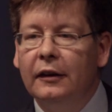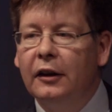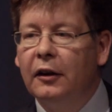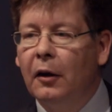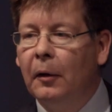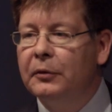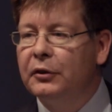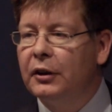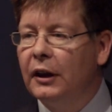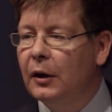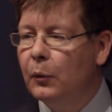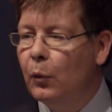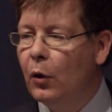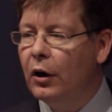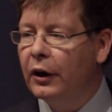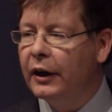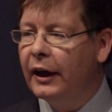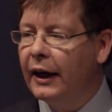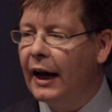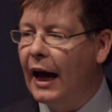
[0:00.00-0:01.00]
You're obviously
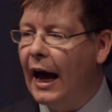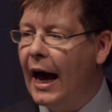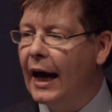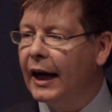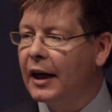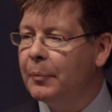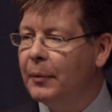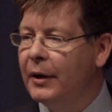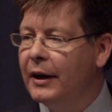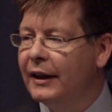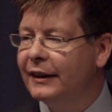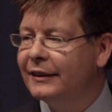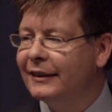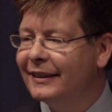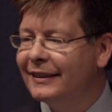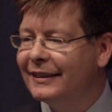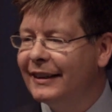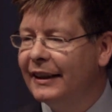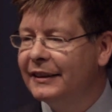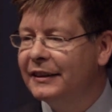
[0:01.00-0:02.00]
working at Acme, as
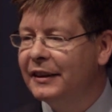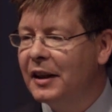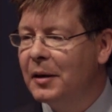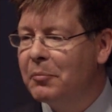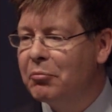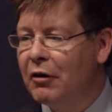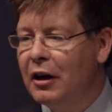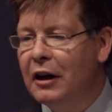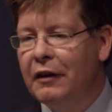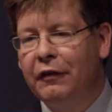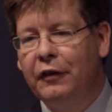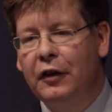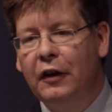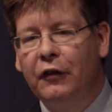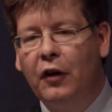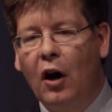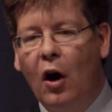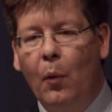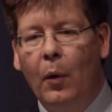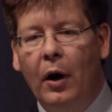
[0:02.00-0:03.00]
it says in the brief.
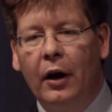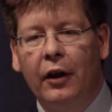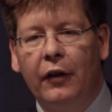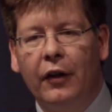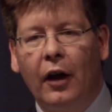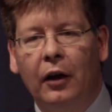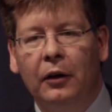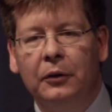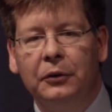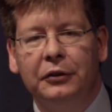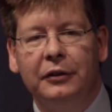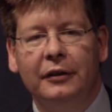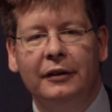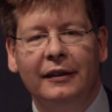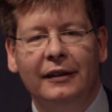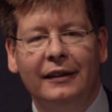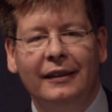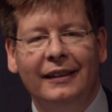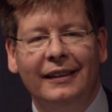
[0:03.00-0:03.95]
You've got one of those.